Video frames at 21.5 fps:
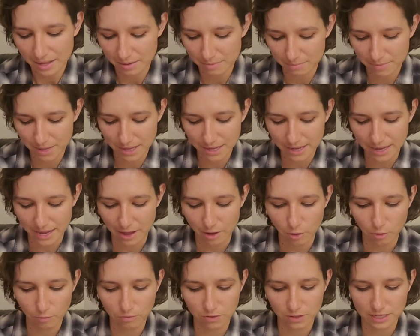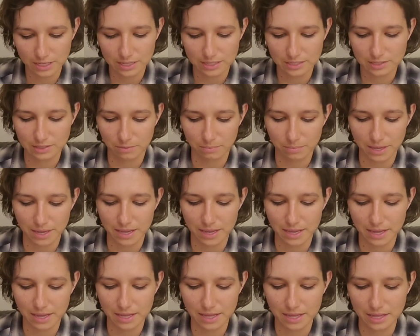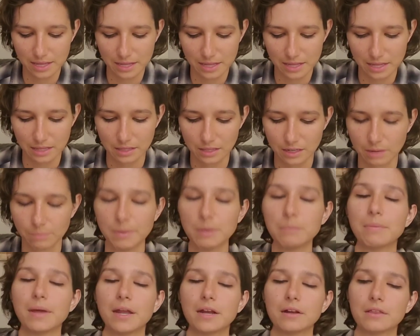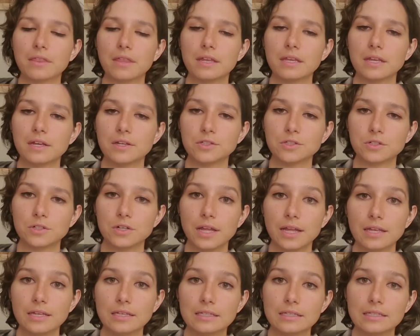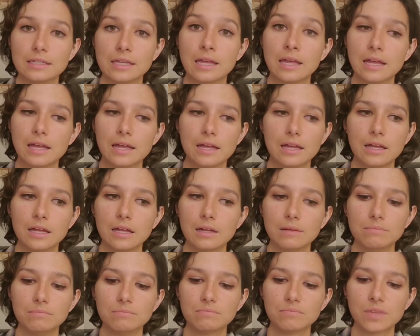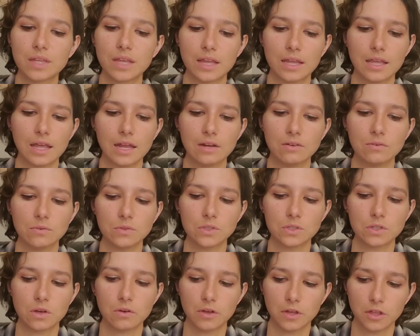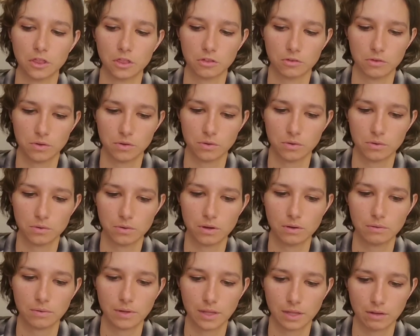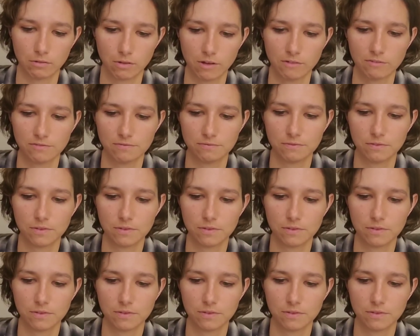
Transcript: But yeah, hopefully this will be a little bit better than yesterday's. Again, I was going through a really rough